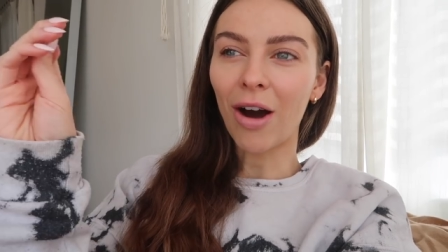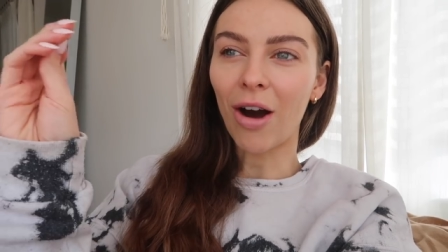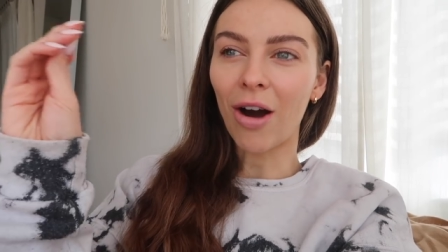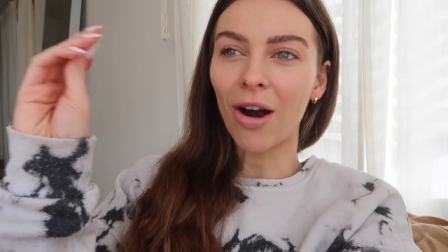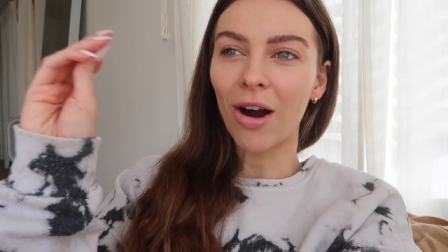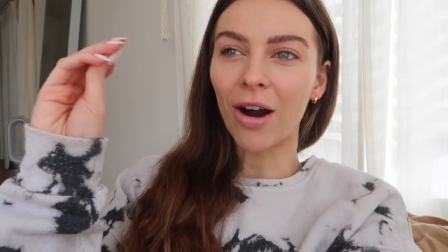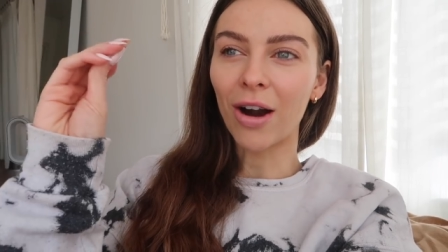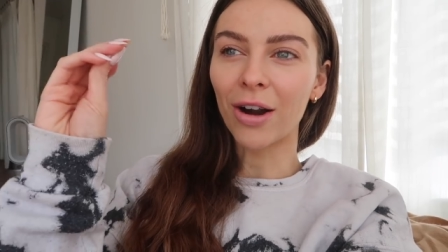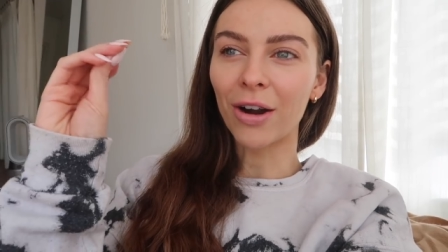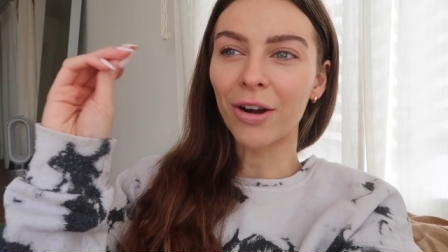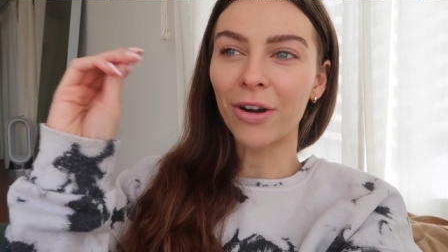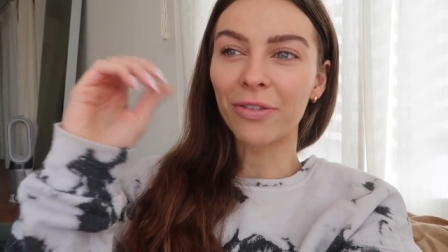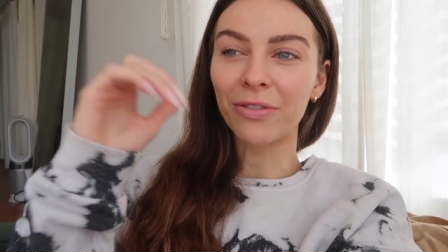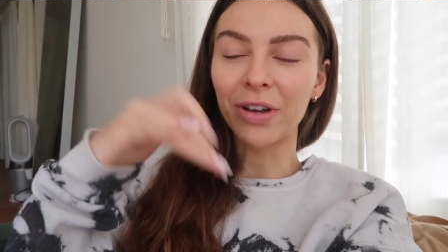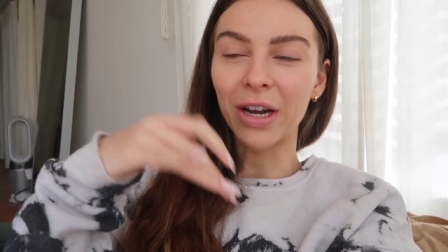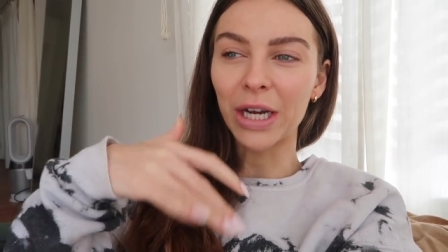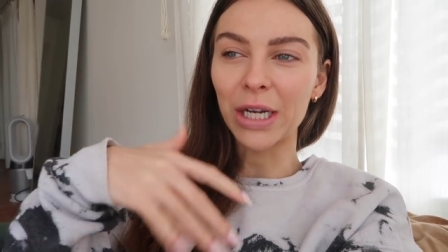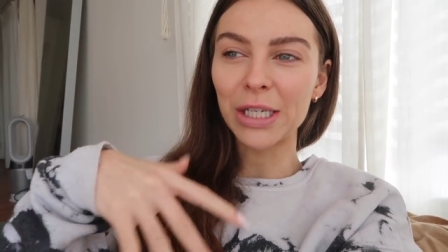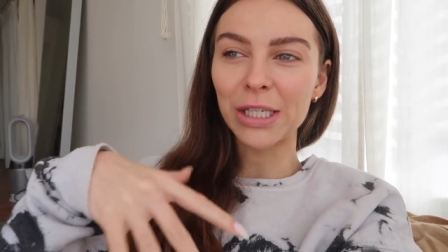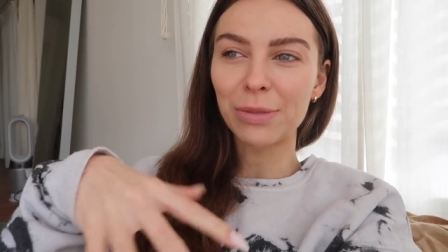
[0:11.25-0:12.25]
are
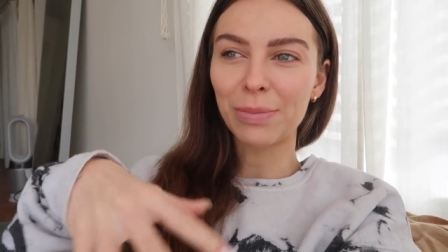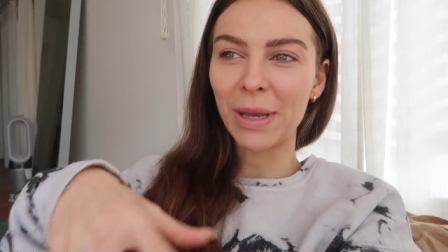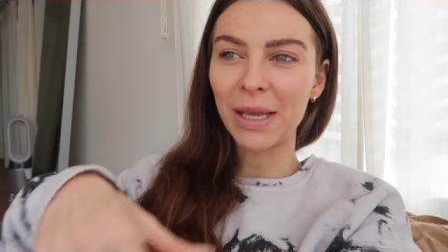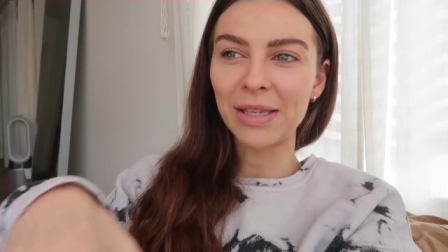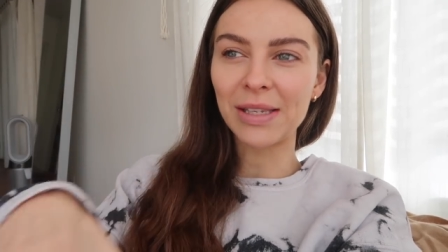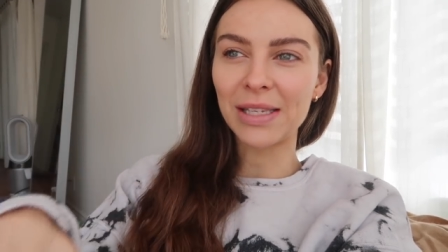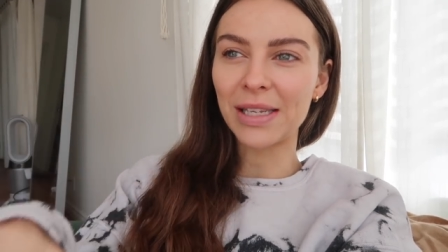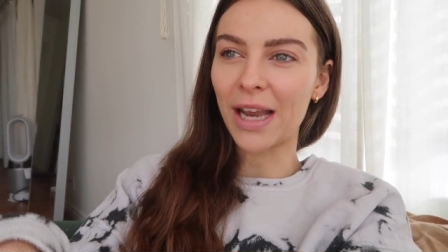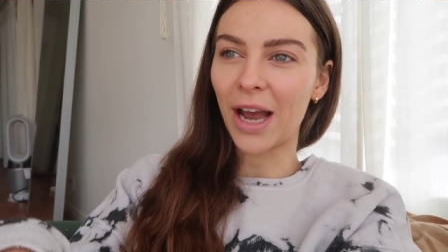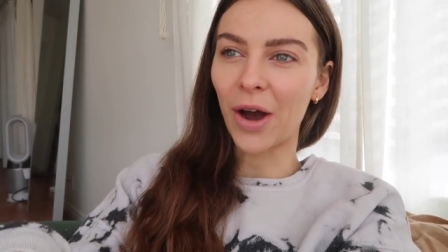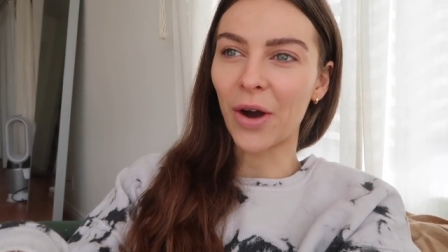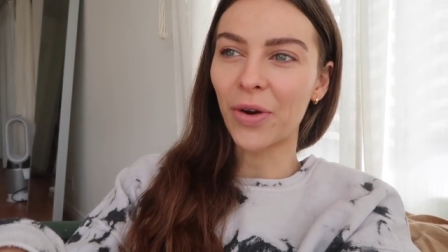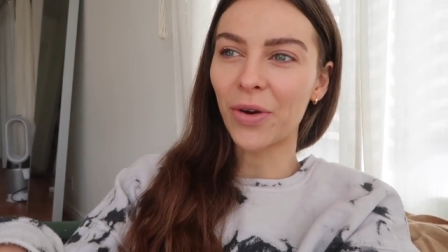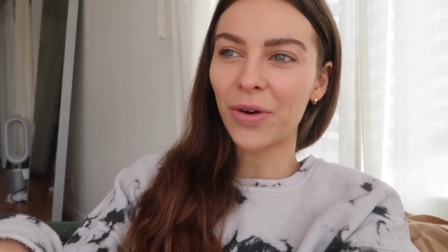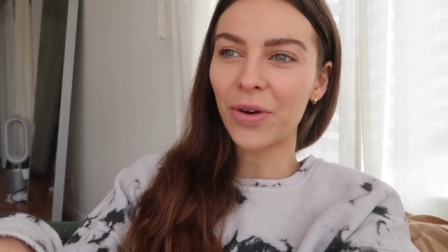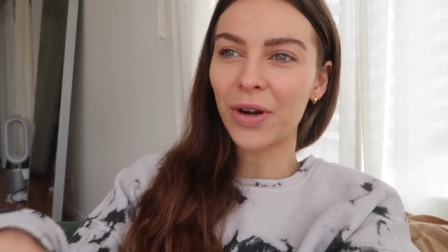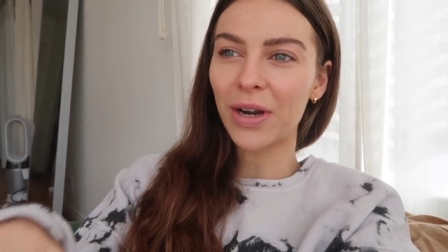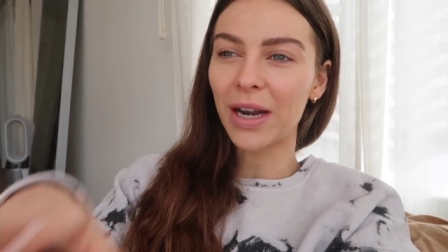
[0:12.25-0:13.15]
very spaced out.